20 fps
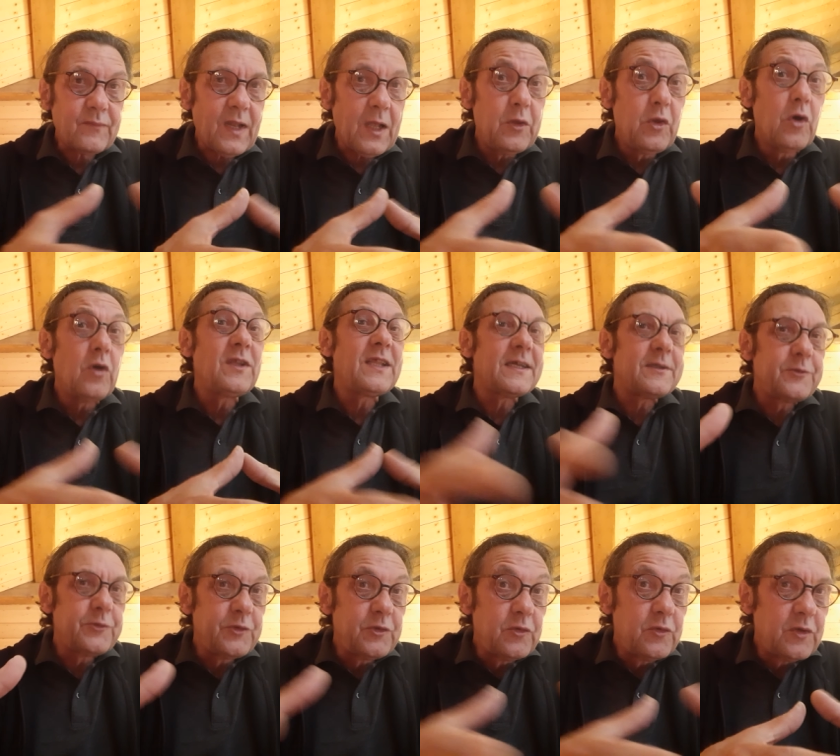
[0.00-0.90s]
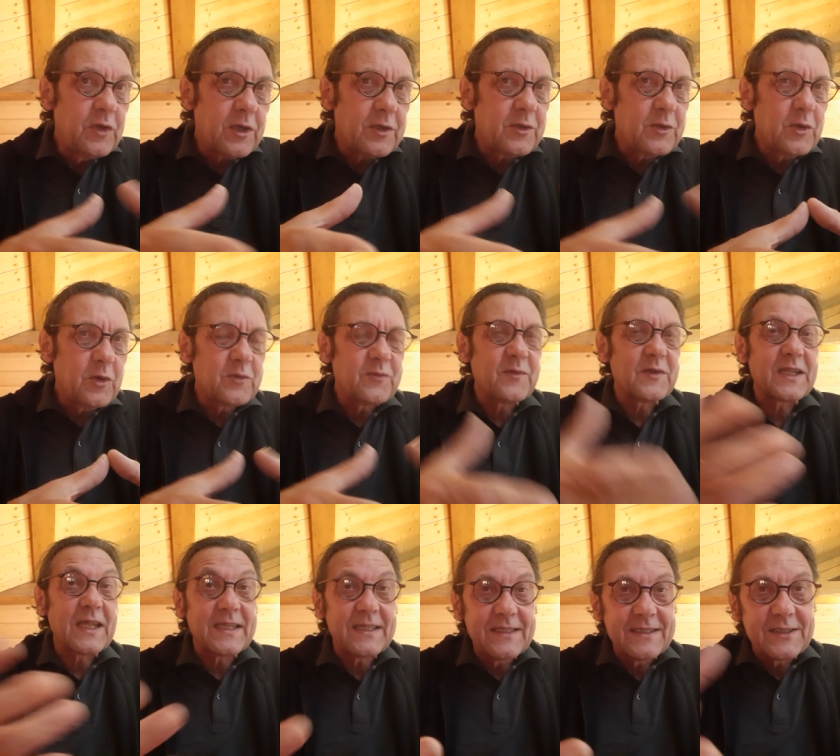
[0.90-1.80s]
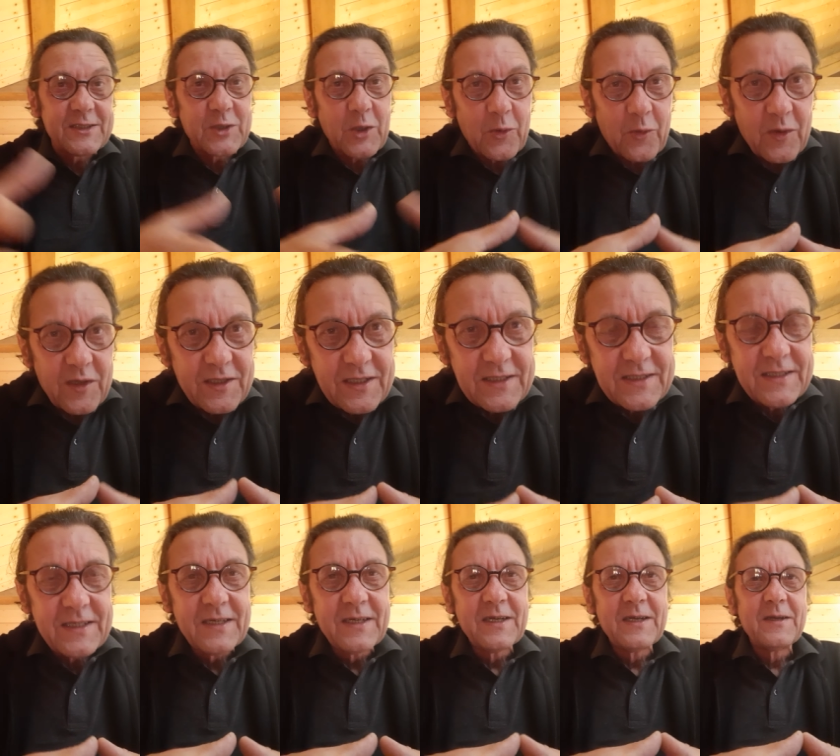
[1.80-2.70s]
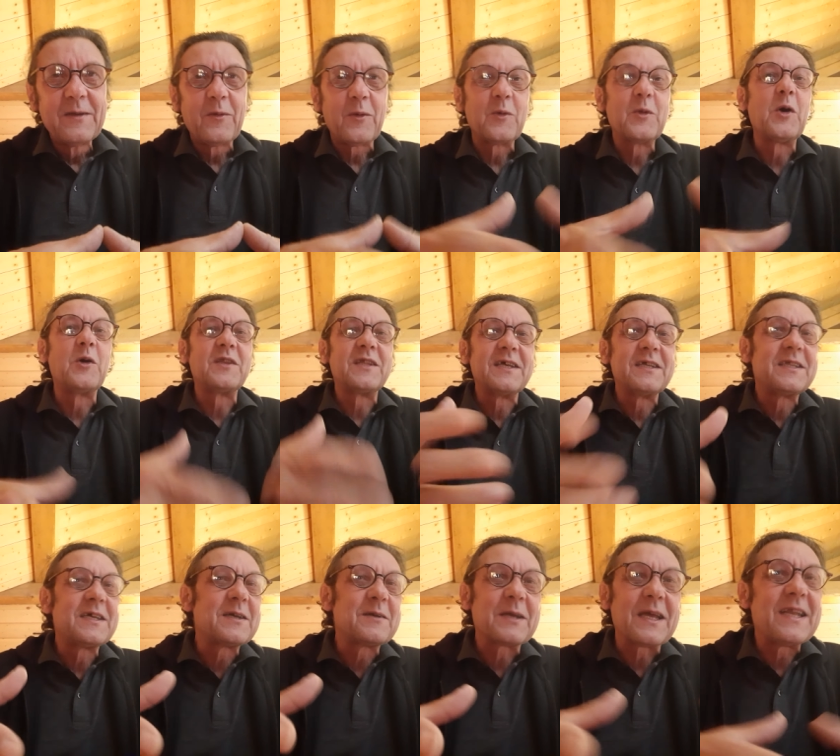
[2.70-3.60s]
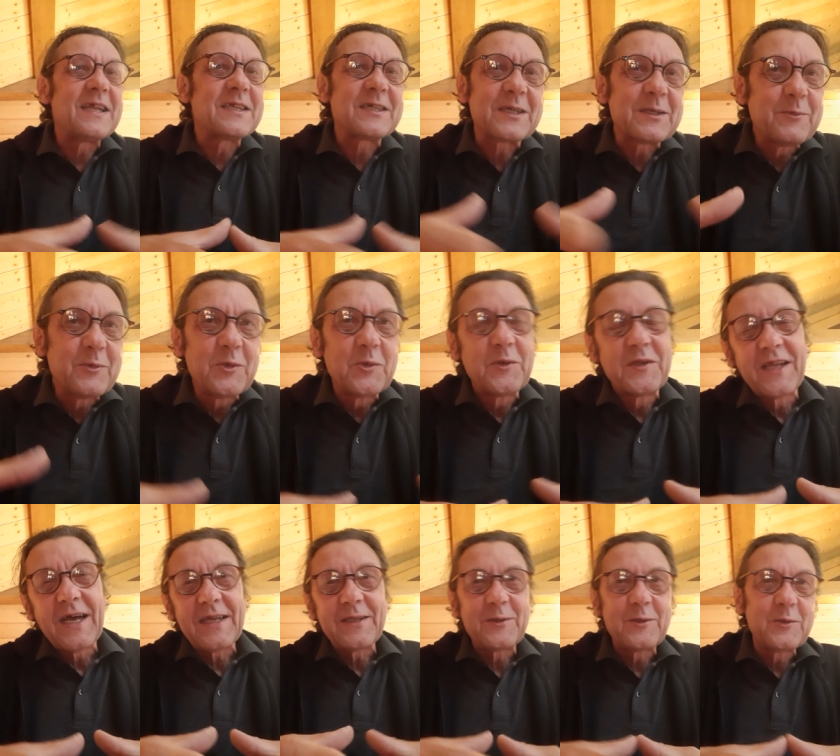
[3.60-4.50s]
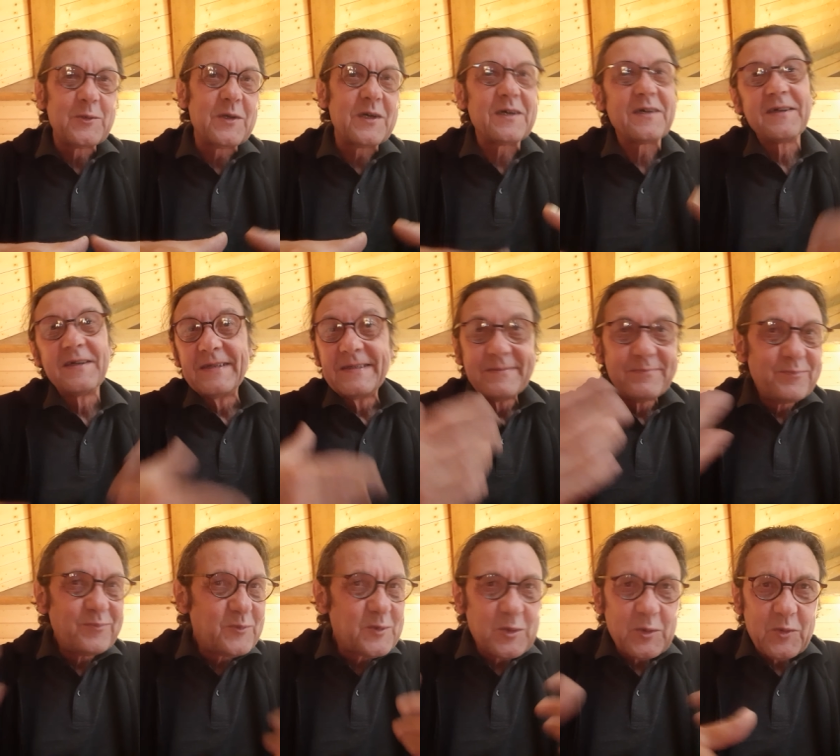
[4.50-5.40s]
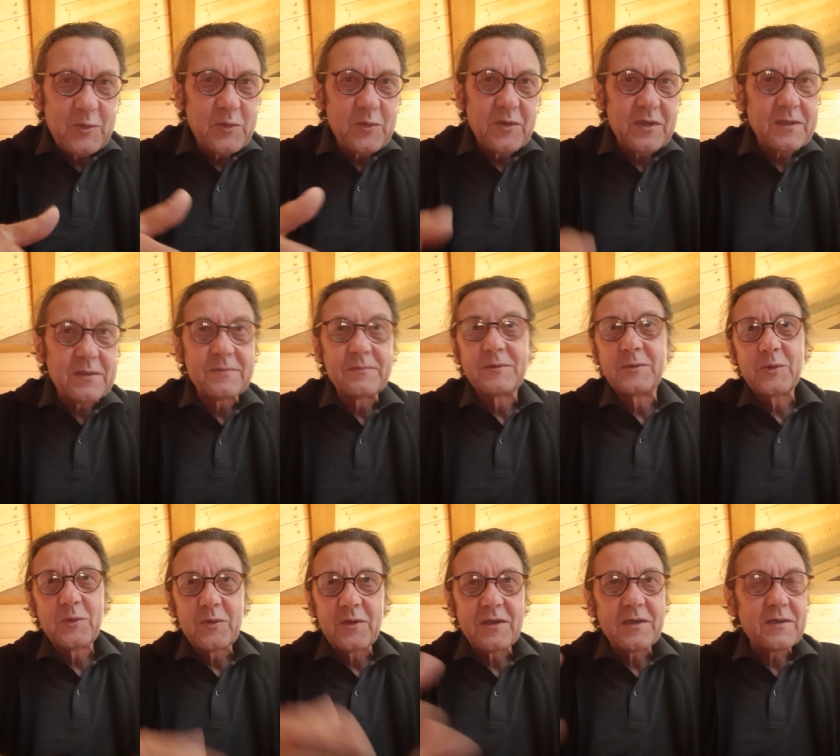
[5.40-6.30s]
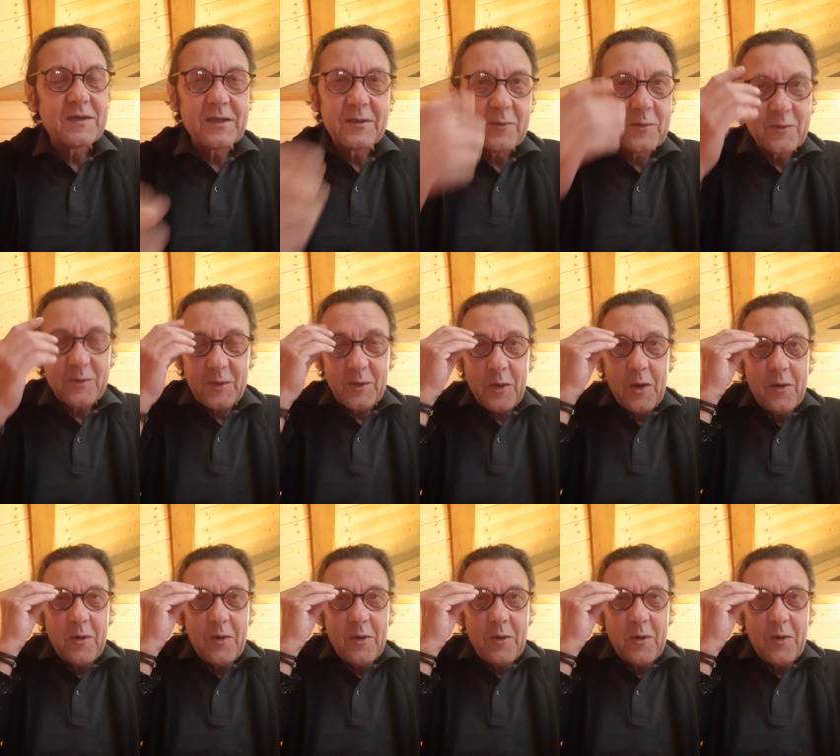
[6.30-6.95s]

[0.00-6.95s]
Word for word: Know that you do not know, for that is Socrates, although they, they can attribute that to uh, to uh, to uh, I don't know